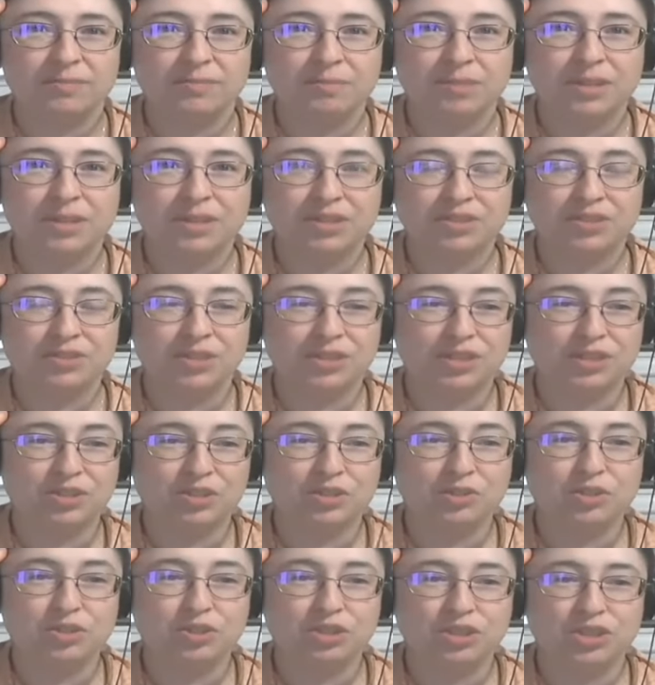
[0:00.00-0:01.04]
Because that's
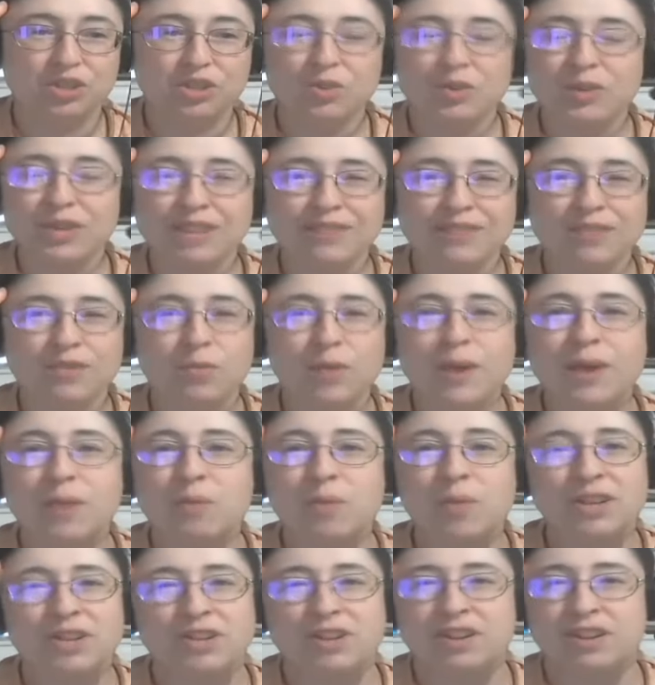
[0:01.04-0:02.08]
usually, you don't give away
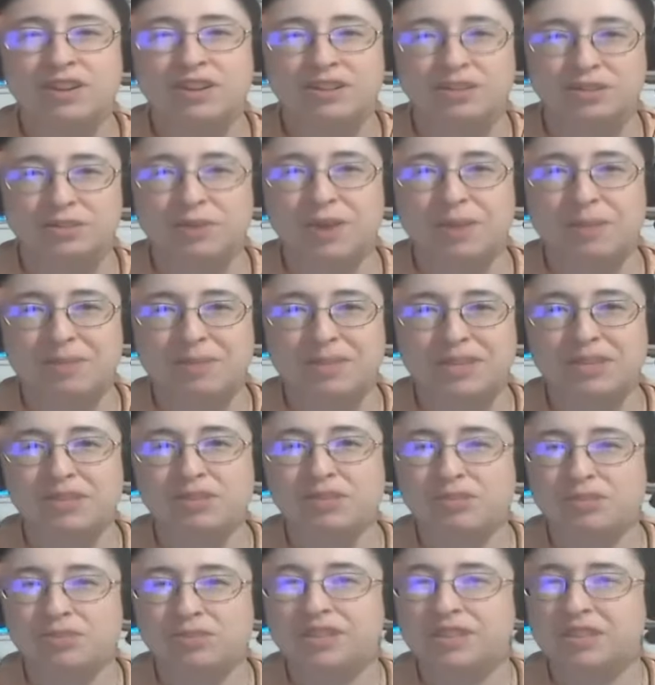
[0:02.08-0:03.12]
one yard at a swap meet. You
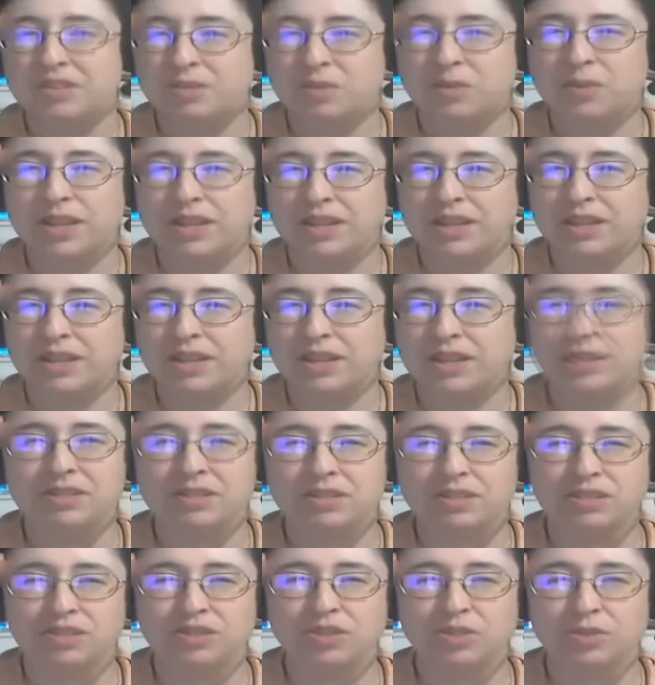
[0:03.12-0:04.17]
usually give away like
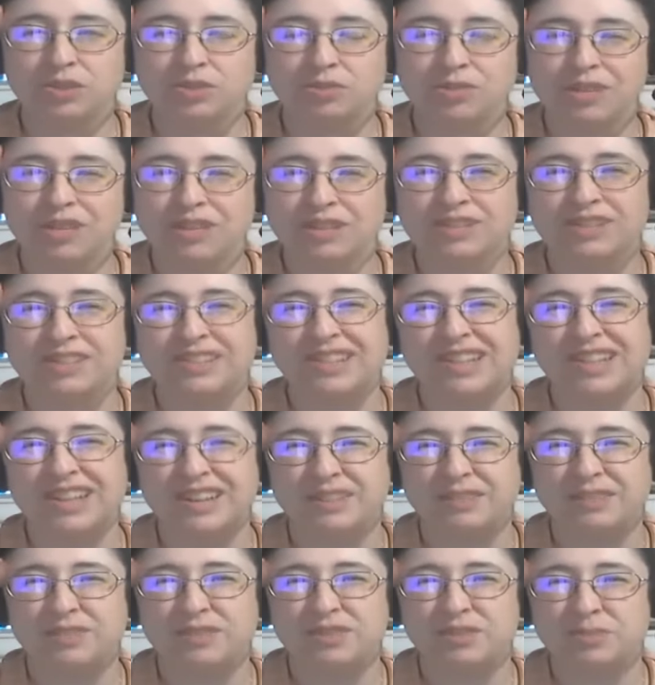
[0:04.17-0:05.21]
pieces of two or three because it's not
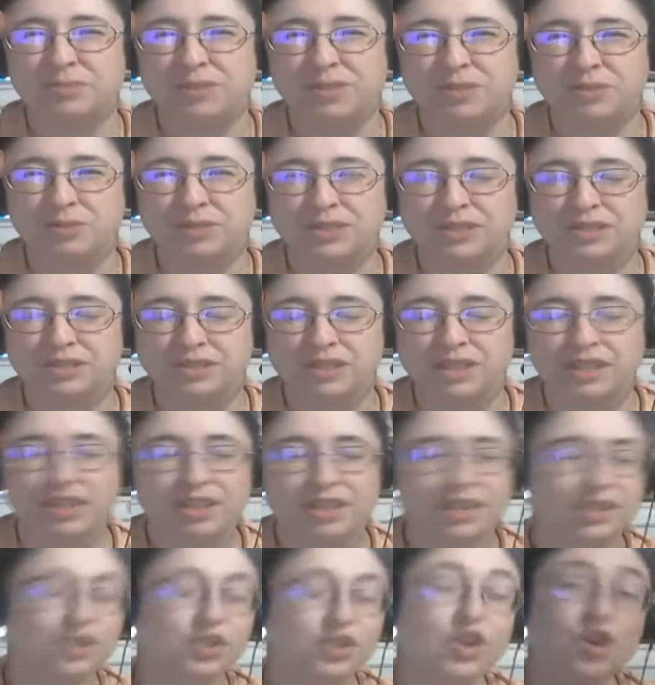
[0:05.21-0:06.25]
enough to do much with.
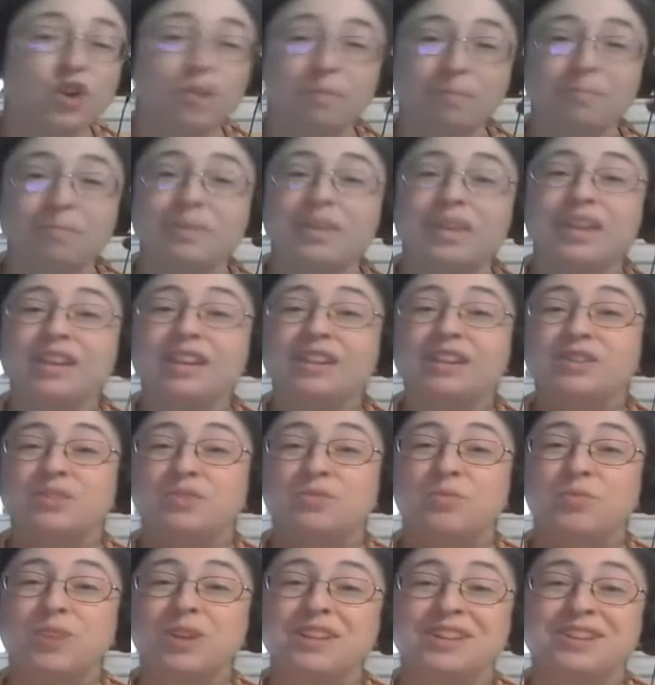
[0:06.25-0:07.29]
Nope, it is
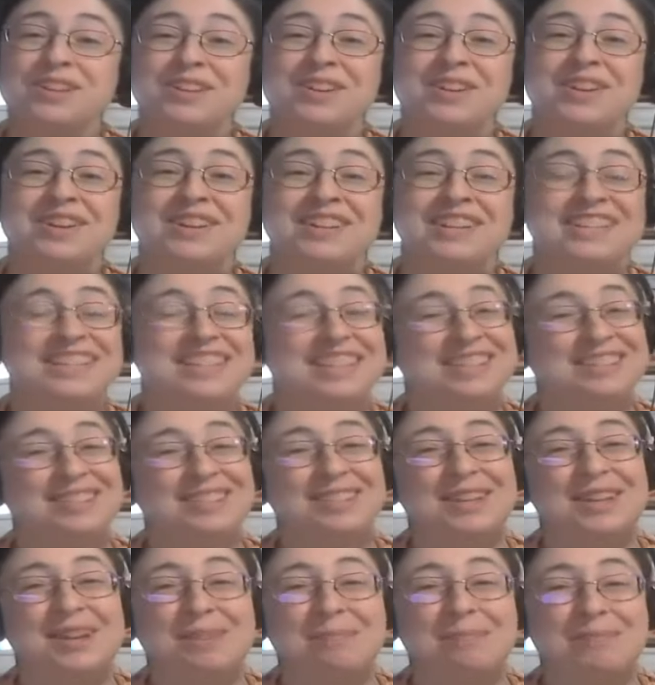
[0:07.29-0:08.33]
one yard and it's
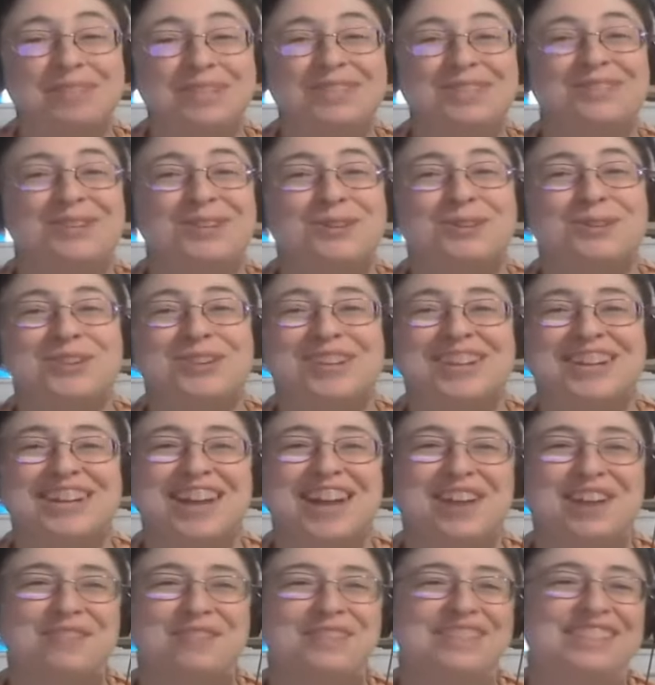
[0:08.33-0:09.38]
actually got a piece of a corner cut
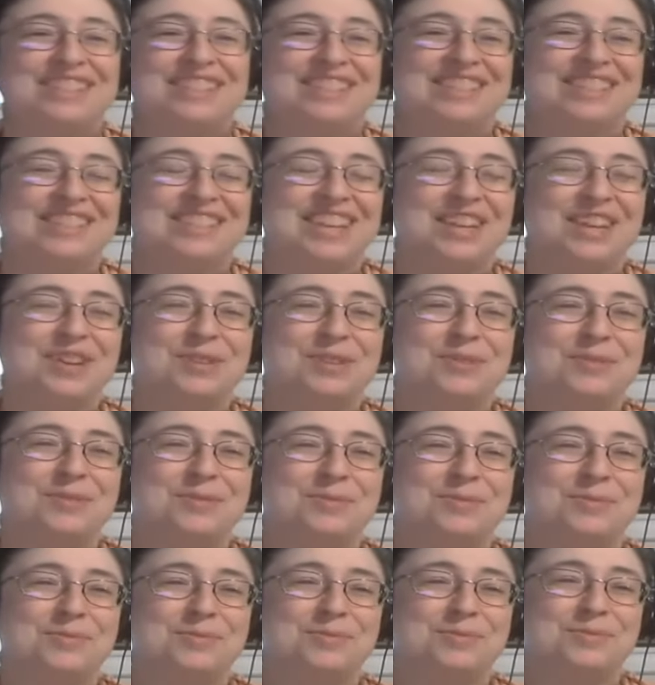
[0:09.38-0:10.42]
out of it. And it's like, oh, right.
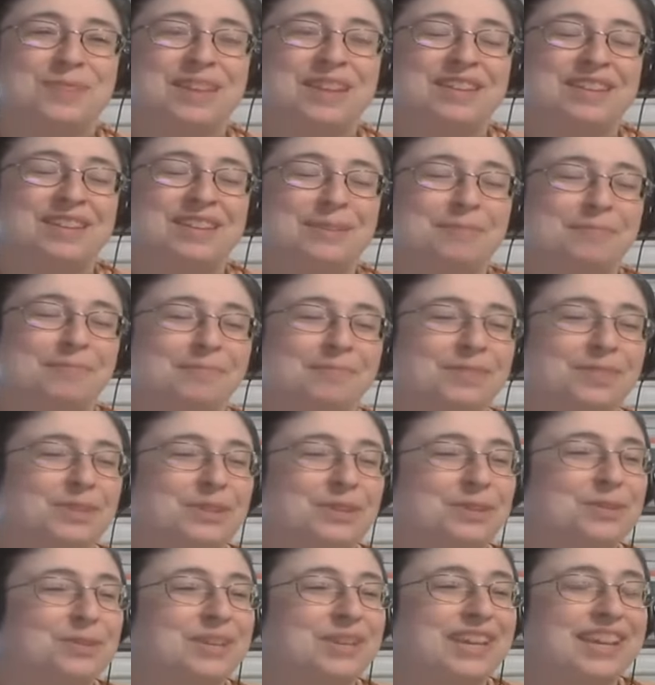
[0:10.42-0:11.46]

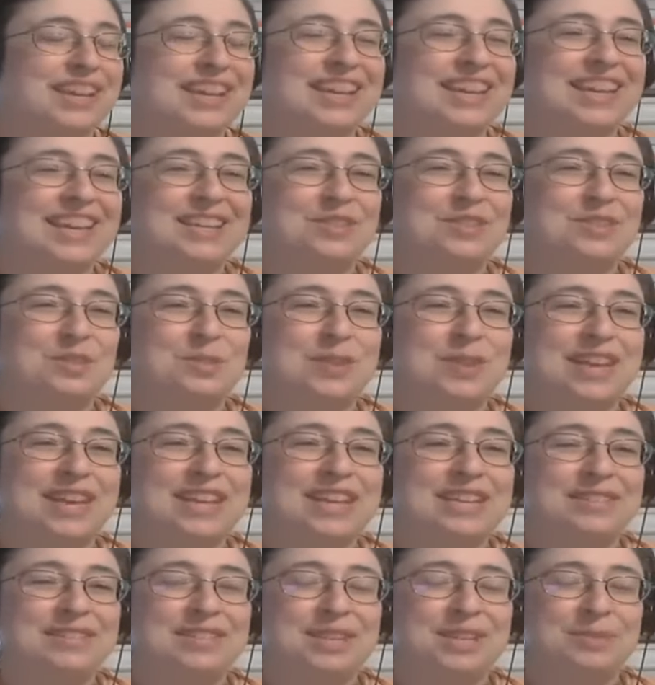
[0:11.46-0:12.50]
Okay, I can't do
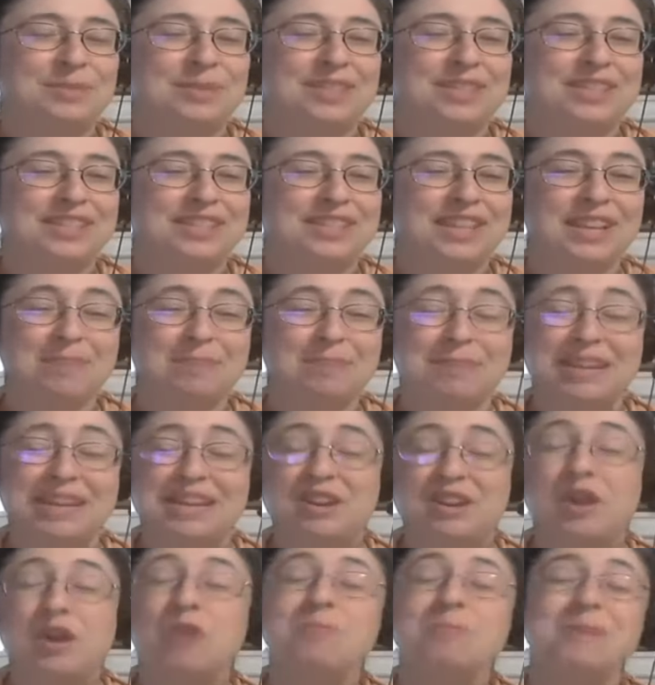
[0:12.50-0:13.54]
anything with this. I can make
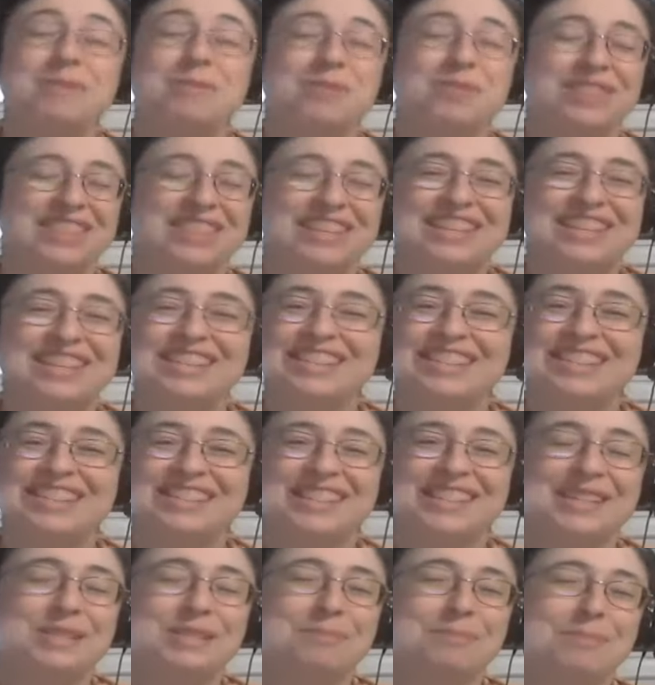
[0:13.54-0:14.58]
an obi with this.
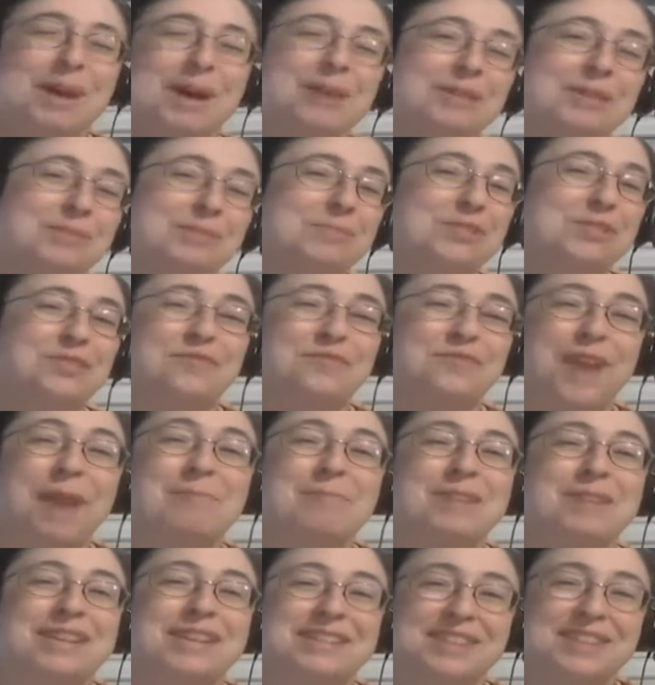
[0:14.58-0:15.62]
That's about as much
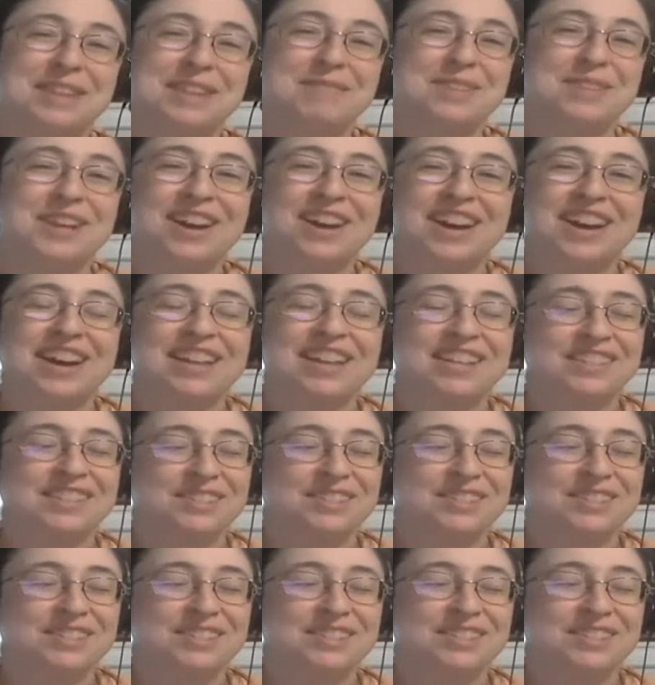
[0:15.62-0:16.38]
fabric as I've got.